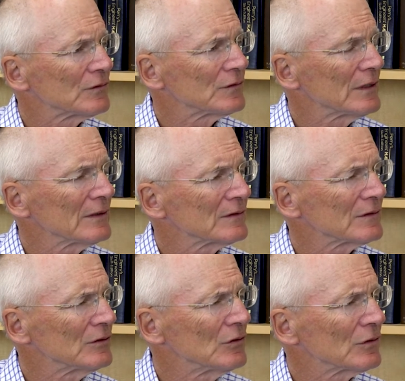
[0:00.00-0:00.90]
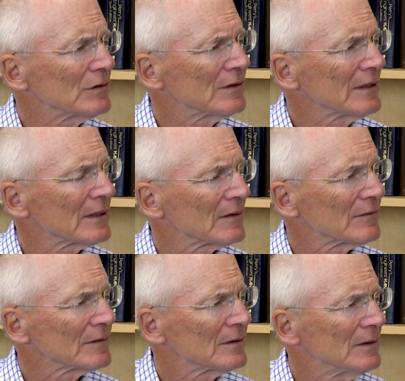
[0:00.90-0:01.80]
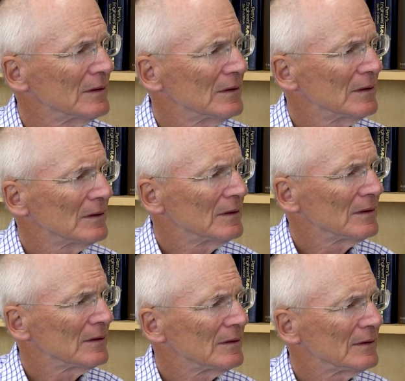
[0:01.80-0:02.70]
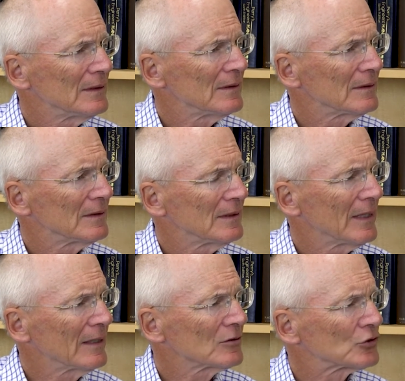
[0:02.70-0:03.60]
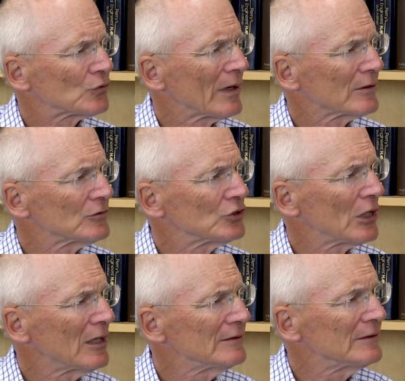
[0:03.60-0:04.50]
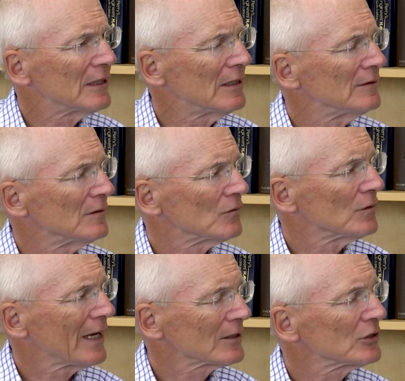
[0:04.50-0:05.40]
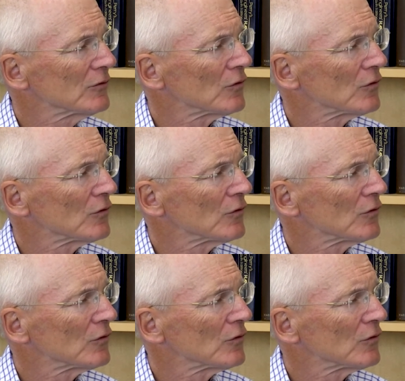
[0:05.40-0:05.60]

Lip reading: of things that you can think of. The English writer John Donne actually